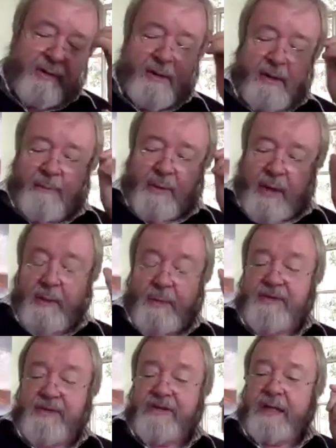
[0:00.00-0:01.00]

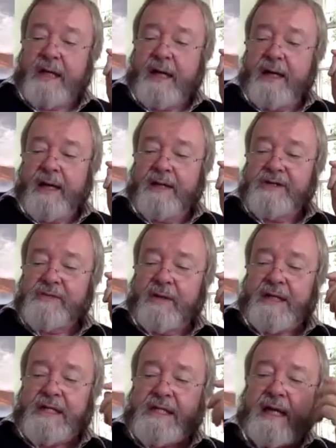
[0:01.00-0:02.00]
purpose, and I, just want
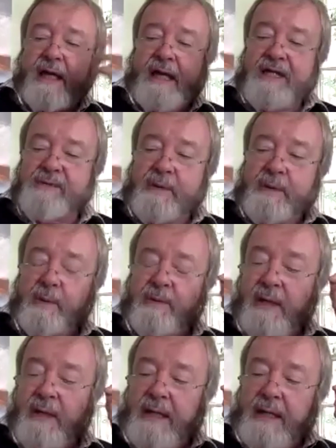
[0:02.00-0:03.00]
to say, in case people
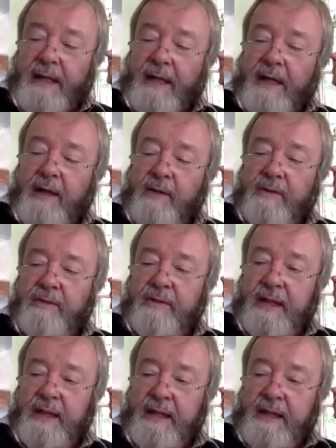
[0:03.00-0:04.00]
get hold of
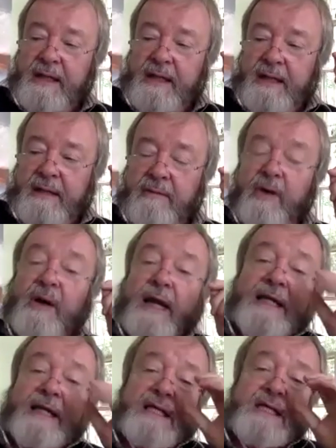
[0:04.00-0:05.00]
the wrong
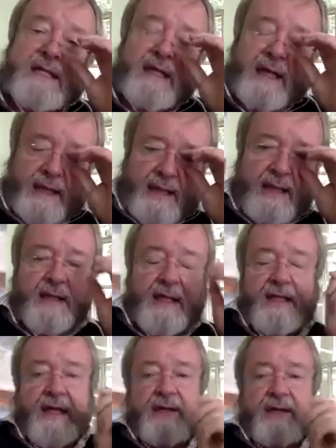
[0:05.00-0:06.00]
end of the stick, in
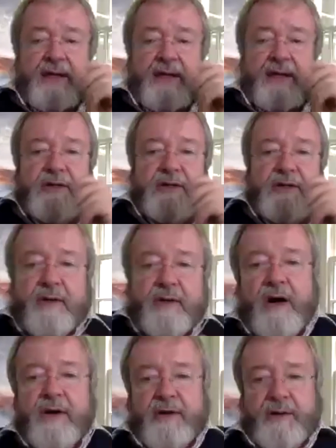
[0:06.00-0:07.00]
that I do not
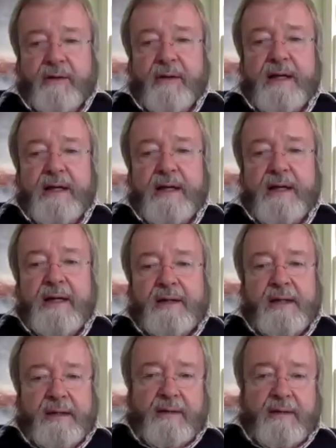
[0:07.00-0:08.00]
argue that there
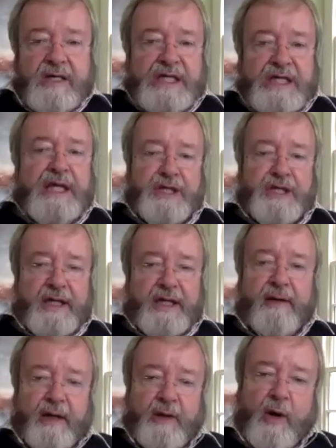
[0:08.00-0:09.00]
is an engineering
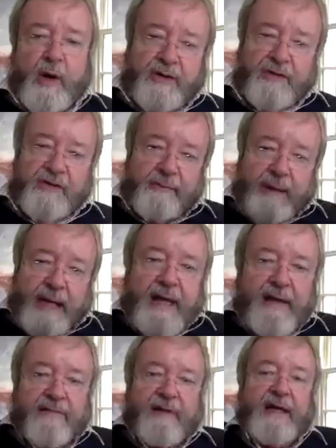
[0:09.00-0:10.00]
God who's made
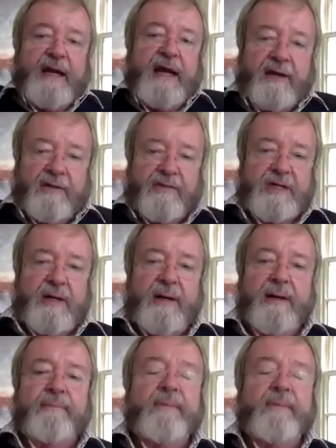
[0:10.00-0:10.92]
everything ahead of time.